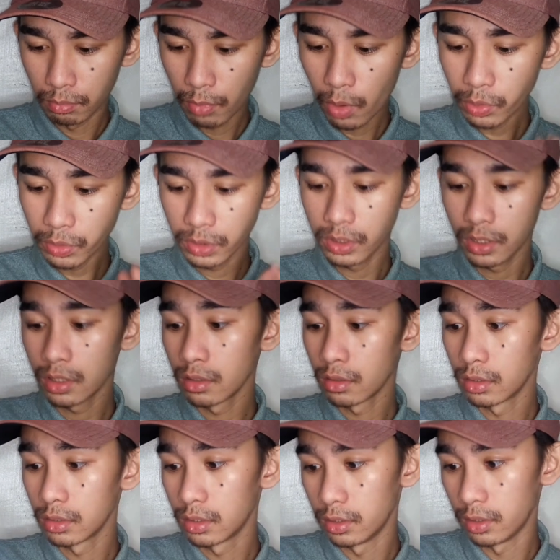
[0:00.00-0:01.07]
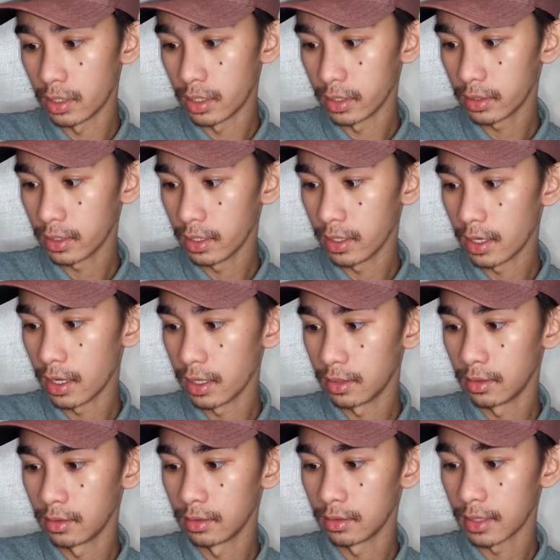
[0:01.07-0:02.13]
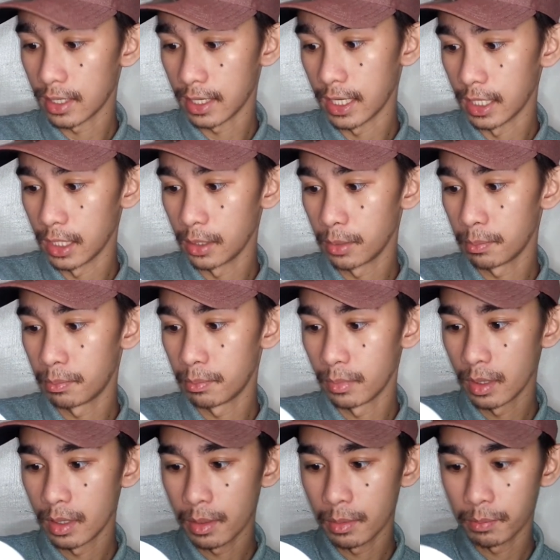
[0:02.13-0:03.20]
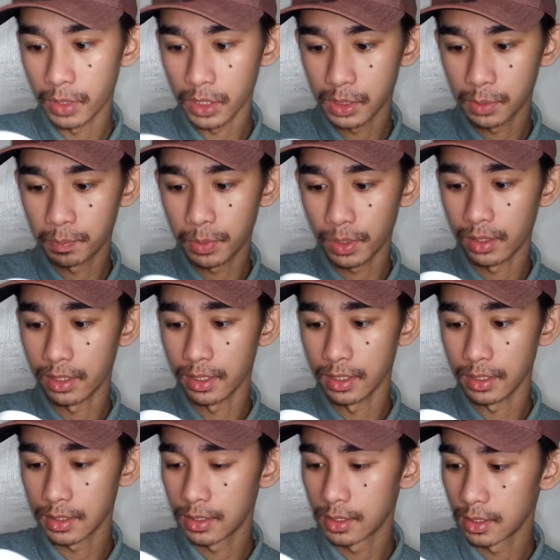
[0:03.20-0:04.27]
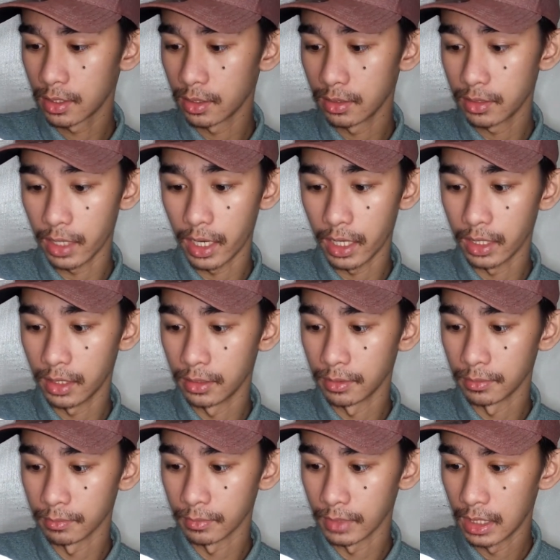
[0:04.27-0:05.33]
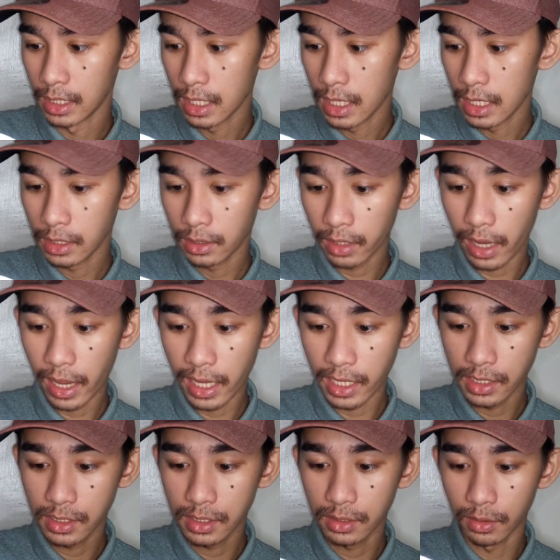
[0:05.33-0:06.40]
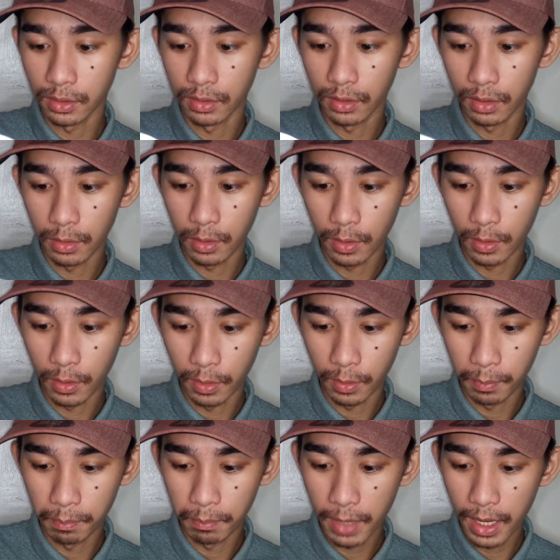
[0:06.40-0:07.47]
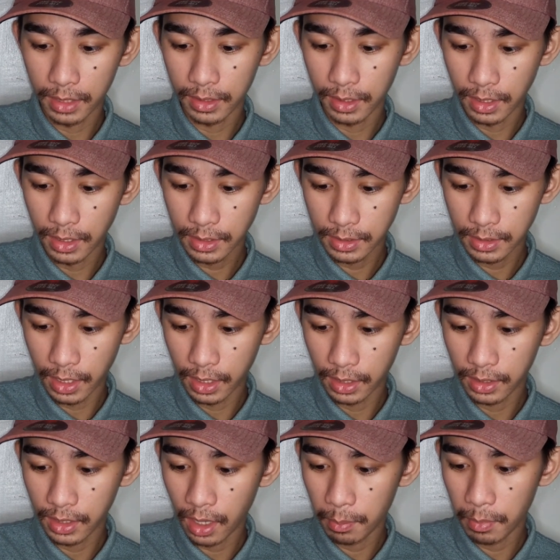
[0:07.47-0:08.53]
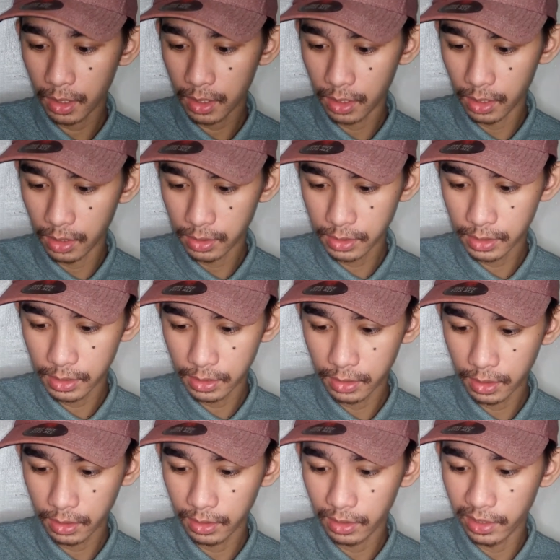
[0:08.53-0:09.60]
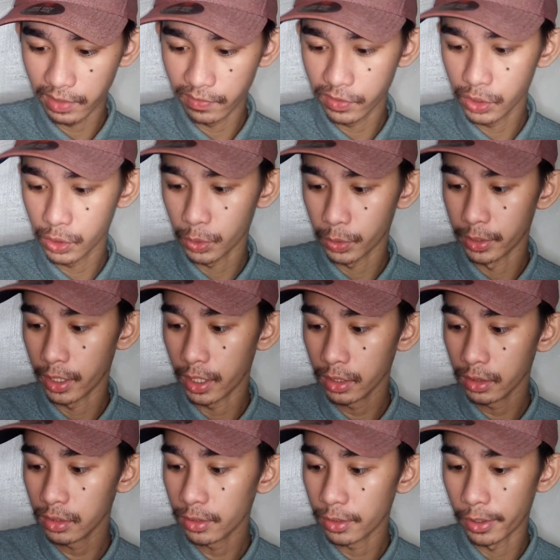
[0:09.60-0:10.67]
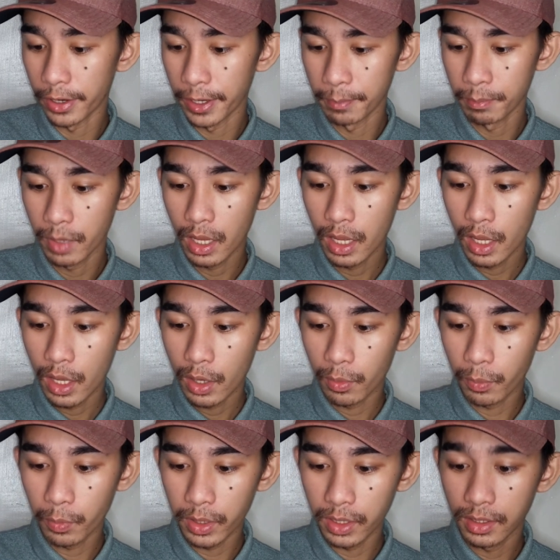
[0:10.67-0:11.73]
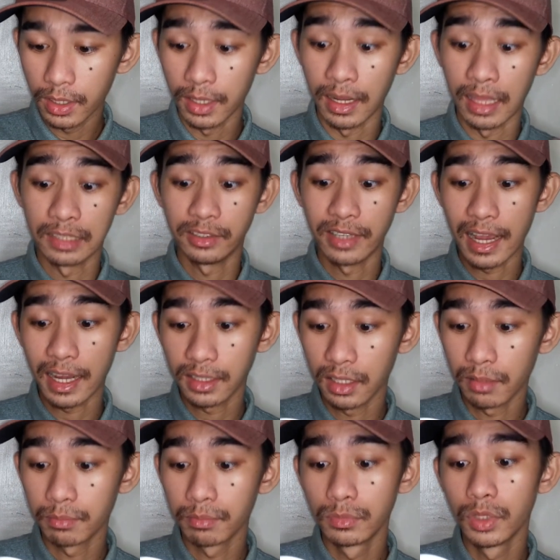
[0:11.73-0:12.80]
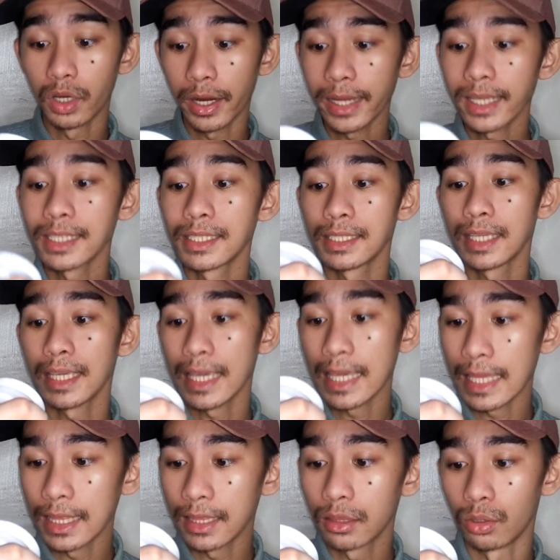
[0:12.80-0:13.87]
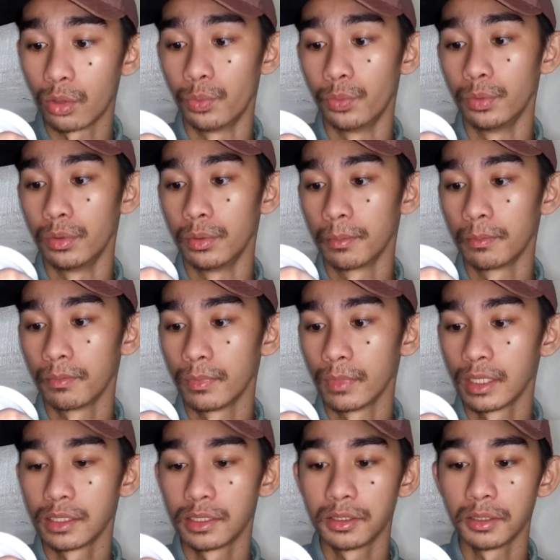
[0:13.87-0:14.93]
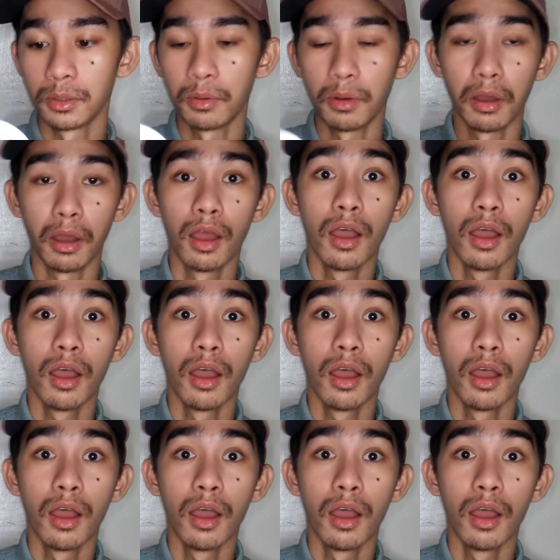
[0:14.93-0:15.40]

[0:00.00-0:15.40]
Most deodorant and anti-perspirant contain trace of metals and chemicals that leaves your underarm with an attractive dark skin tone. So,